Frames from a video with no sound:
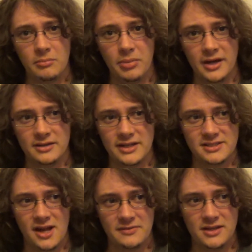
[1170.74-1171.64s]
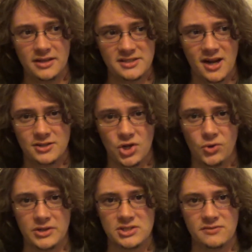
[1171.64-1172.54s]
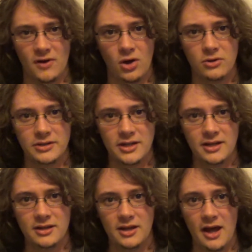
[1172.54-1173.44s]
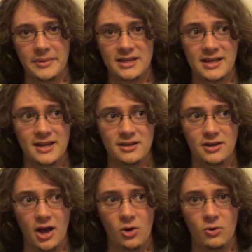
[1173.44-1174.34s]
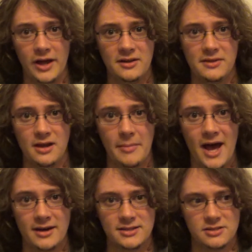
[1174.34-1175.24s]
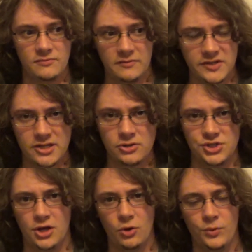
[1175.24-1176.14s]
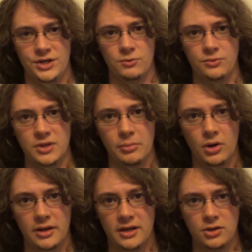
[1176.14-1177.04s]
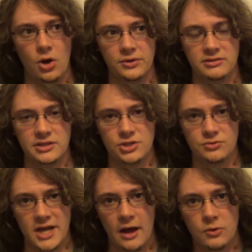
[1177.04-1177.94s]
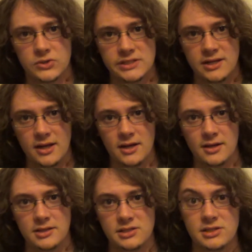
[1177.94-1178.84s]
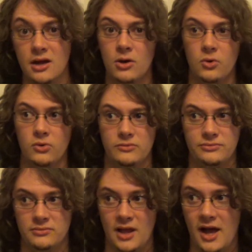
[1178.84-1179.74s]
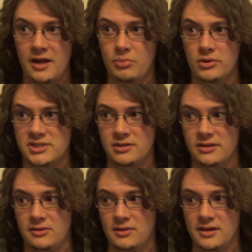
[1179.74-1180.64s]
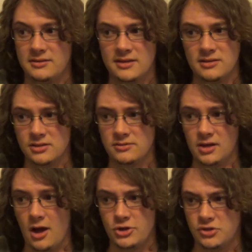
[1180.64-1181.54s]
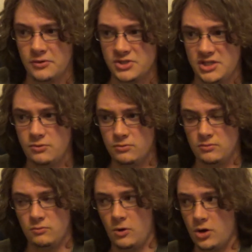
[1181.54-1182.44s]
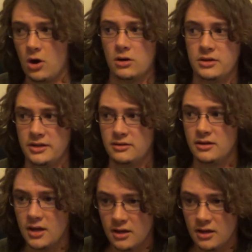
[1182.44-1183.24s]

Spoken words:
but it's not Tolkien's fault. I mean, he didn't know anything about it 50 years ago when he wrote the book and called it The Two Towers. So I personally think that the controversy regarding